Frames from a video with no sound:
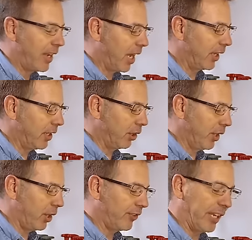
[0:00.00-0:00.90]
Now you'll
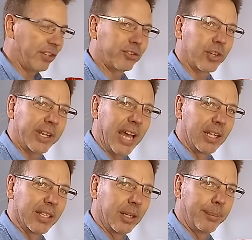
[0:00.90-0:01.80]
notice I just drill down
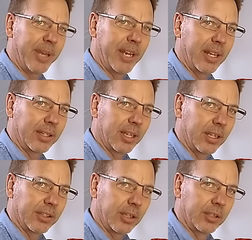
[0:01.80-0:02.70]
a little bit,
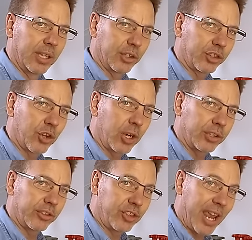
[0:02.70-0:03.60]
little little
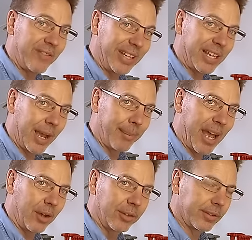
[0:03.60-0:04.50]
short shaving come
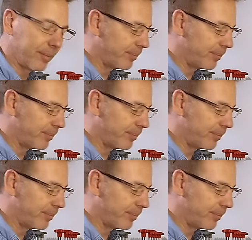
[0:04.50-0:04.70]
out.